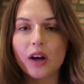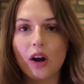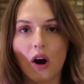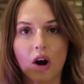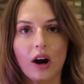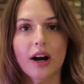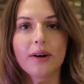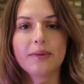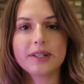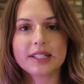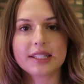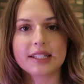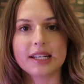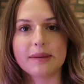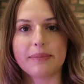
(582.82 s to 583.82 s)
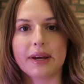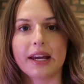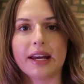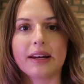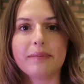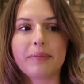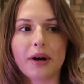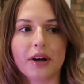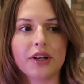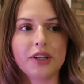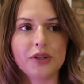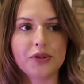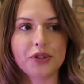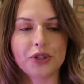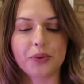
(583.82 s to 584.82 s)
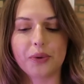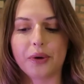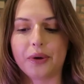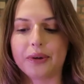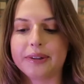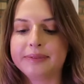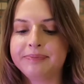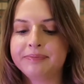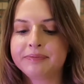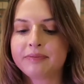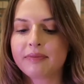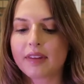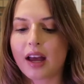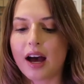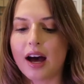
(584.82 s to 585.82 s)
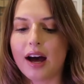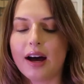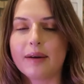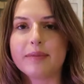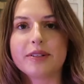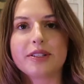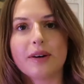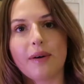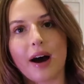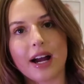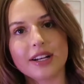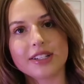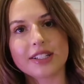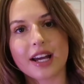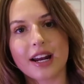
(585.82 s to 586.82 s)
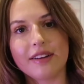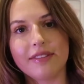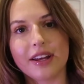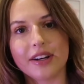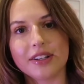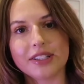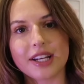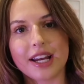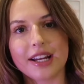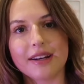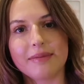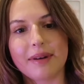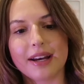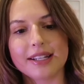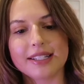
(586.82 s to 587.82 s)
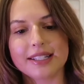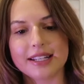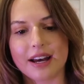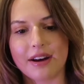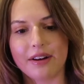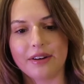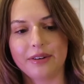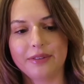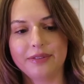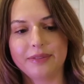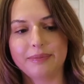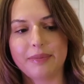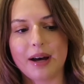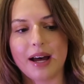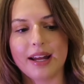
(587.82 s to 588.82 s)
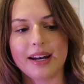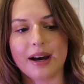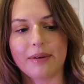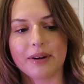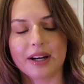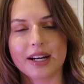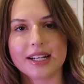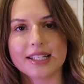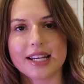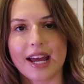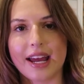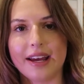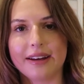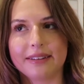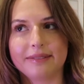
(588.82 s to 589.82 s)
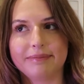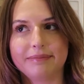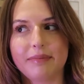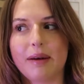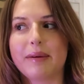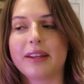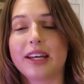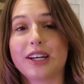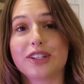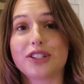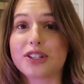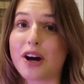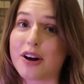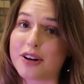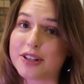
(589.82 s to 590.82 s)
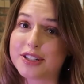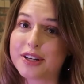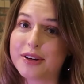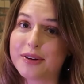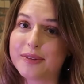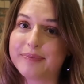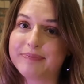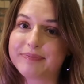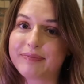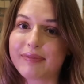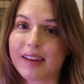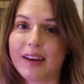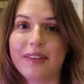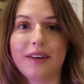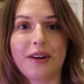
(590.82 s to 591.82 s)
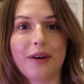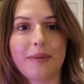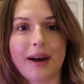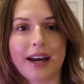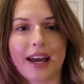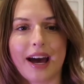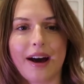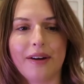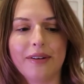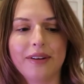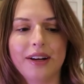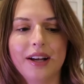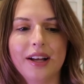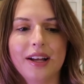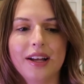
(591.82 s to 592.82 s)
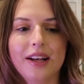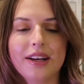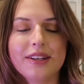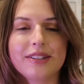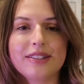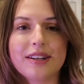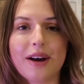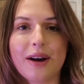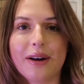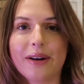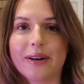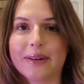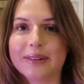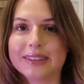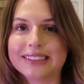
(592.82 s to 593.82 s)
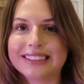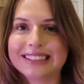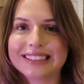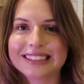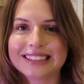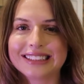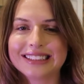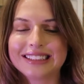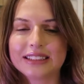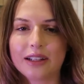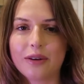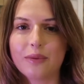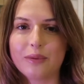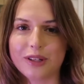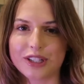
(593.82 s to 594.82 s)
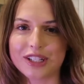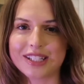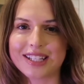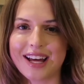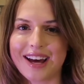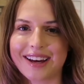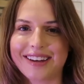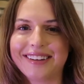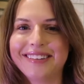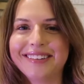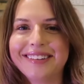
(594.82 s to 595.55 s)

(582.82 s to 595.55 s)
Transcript: Kara was sleeping per usual. Yes. Um, so I just kind of entertained myself, but now we're gonna take maybe like a shot or two and then go back out. So wish us luck.